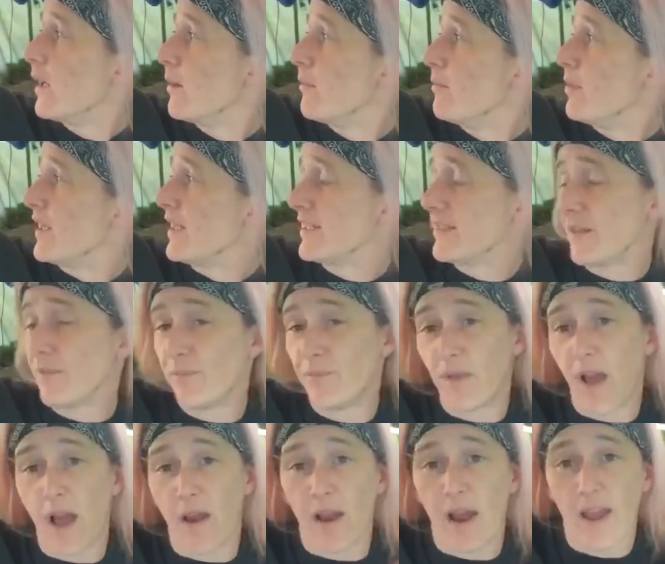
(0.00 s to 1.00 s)
Because
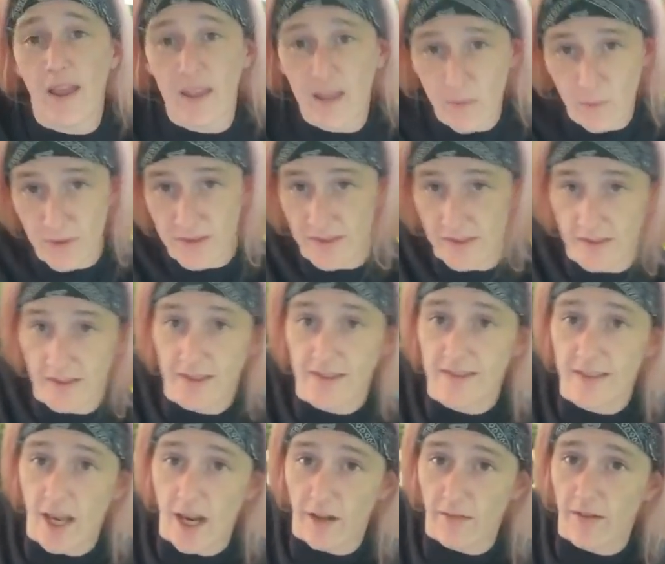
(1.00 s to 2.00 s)
it was in this
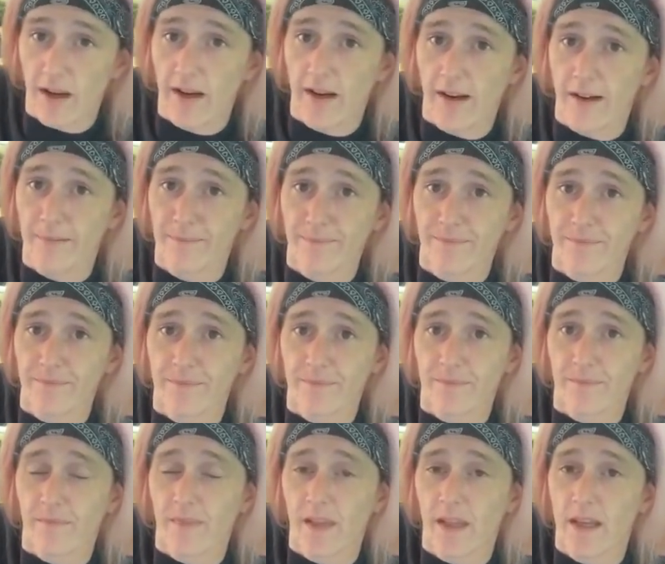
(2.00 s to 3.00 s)
tank right here.
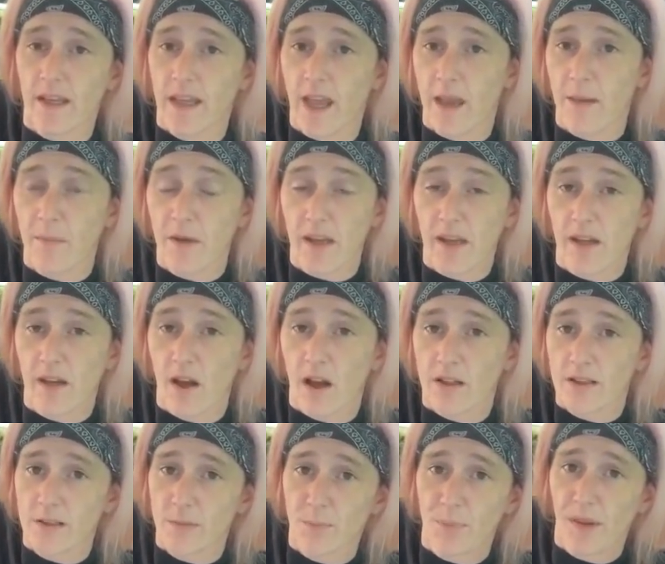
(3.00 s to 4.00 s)
It came in
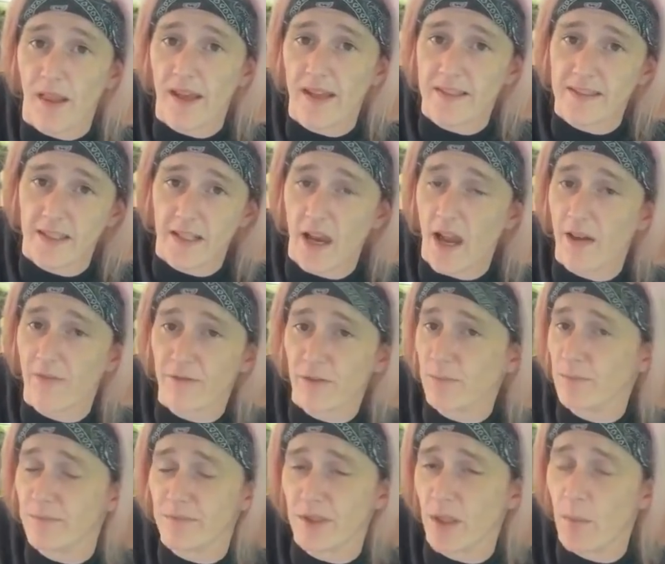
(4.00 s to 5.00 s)
on some plants I got
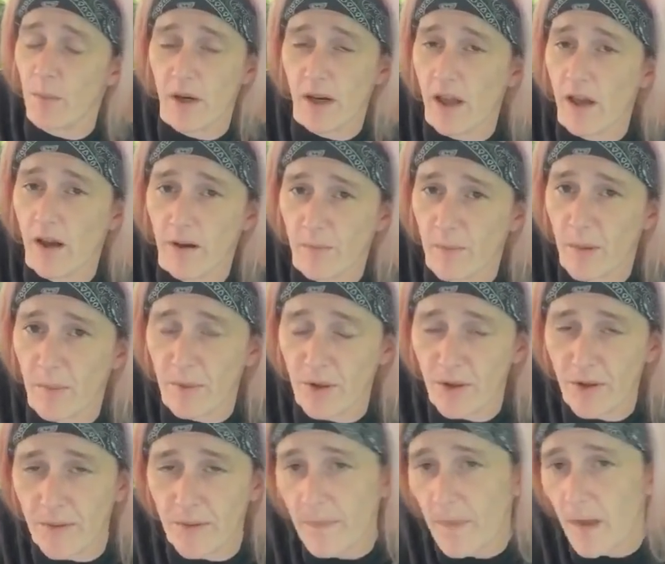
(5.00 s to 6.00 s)
from somebody, I don't remember who.